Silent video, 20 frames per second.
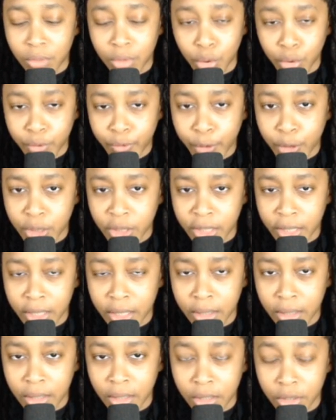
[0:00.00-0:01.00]
Those first
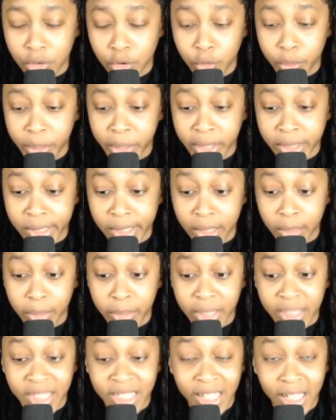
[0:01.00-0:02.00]
team, uh, two picks need to
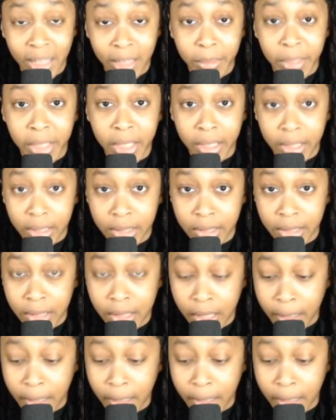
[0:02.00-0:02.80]
be team needs.